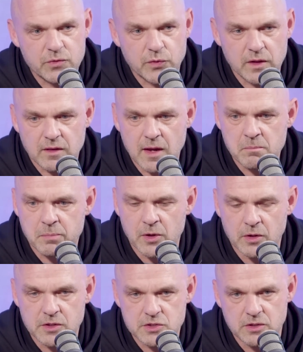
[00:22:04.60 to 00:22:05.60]
think Dan
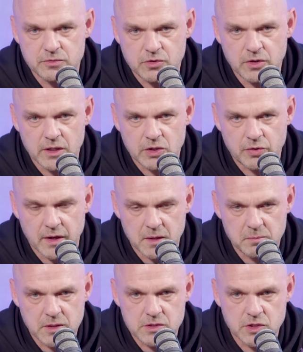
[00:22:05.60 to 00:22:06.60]
Burn deserves great credit.
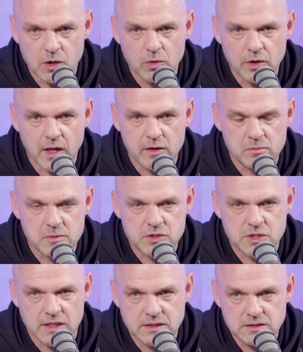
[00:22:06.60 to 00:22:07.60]
Absolutely. No one gave him a
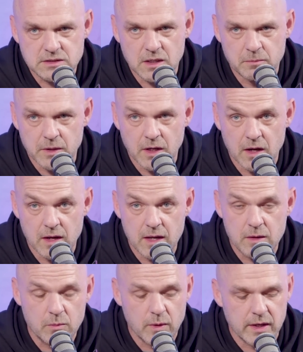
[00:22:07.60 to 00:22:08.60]
chance. I mean, I,
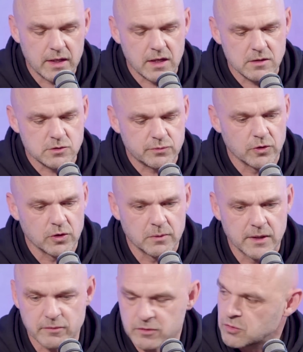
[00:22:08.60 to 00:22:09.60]
he, when he came to Fulham, I
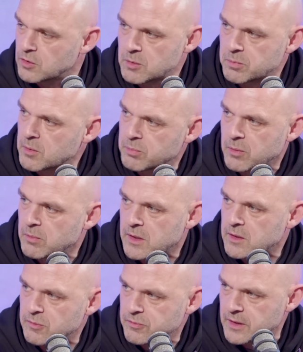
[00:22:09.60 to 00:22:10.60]
never thought he'd be a Premier
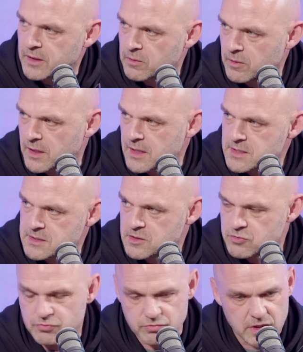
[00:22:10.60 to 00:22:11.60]
League defender, right? He's,
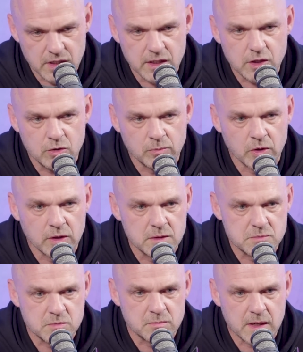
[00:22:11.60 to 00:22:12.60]
he's really come on
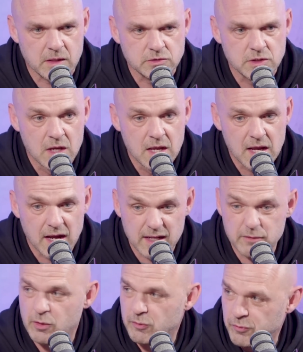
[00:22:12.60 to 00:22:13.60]
leaps Yeah. and bounds. And
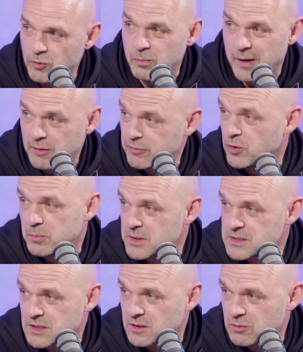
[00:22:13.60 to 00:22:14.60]
even at fullback, I thought he'd be a
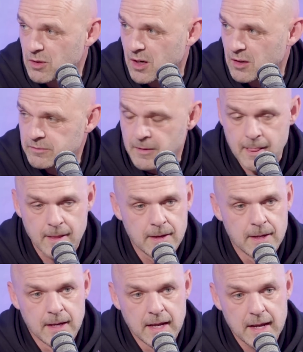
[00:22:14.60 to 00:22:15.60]
centre half.
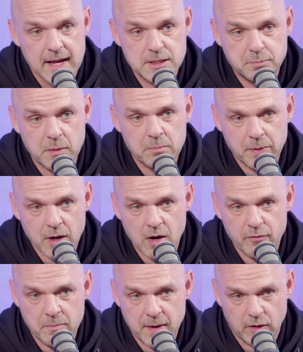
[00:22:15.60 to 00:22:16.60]
He's been part
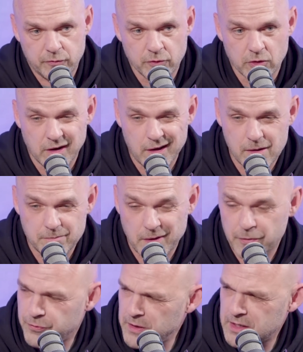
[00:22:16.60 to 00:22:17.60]
of a back four. I, I
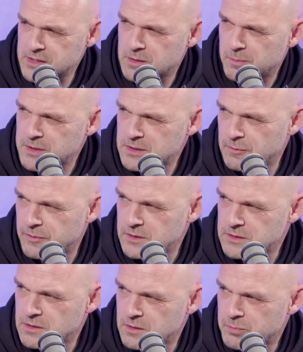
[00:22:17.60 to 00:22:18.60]
think he's the best
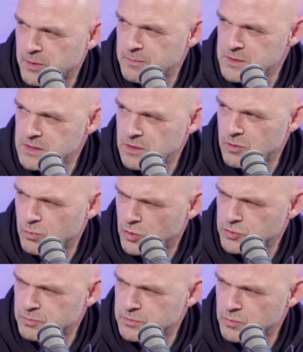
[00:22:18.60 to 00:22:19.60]
defence in the Prem, isn't it? Or
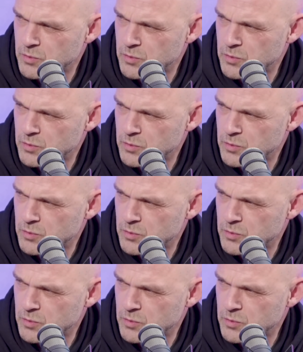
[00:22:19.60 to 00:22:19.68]
was, not